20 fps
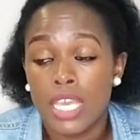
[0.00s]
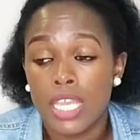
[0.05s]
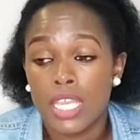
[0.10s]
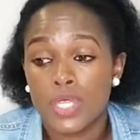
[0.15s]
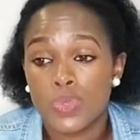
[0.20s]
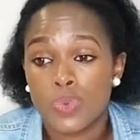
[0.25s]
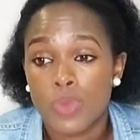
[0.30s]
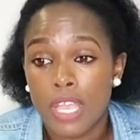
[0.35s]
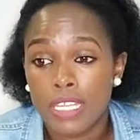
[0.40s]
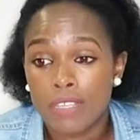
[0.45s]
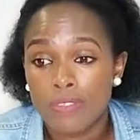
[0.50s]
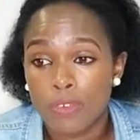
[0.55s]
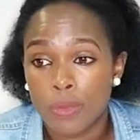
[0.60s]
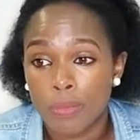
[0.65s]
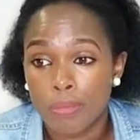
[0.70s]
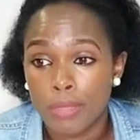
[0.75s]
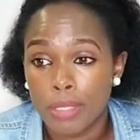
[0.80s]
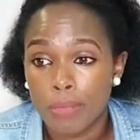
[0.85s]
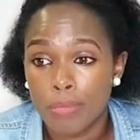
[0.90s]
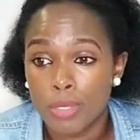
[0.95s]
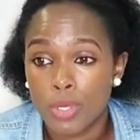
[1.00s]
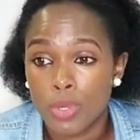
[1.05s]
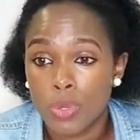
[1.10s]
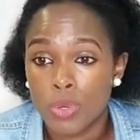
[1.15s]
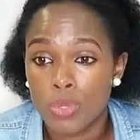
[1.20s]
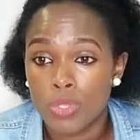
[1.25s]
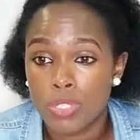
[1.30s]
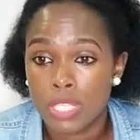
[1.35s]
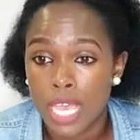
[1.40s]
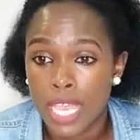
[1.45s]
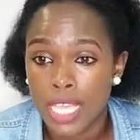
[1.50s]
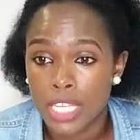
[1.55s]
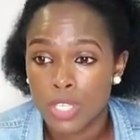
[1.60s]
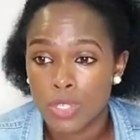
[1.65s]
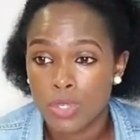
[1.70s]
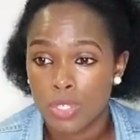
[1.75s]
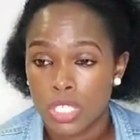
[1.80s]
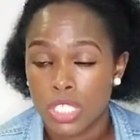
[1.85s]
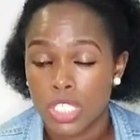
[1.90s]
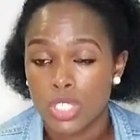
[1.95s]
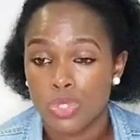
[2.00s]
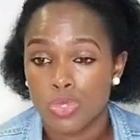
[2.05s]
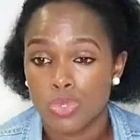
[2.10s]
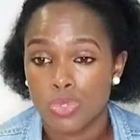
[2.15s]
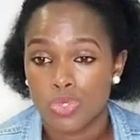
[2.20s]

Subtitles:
It worked for me because I did not need to